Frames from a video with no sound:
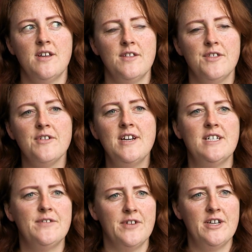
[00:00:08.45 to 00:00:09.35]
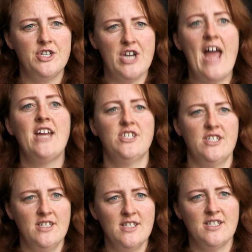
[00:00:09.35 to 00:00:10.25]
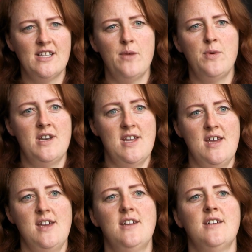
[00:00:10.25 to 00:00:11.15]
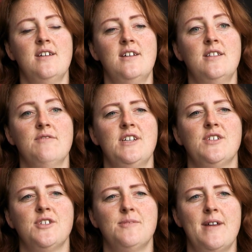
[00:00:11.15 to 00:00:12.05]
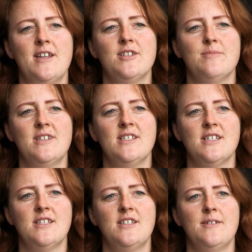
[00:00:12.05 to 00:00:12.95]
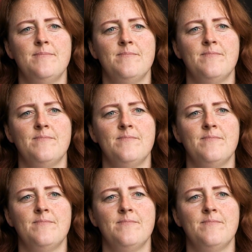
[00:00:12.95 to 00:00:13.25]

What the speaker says: 3 different changes that we need in the resource management system.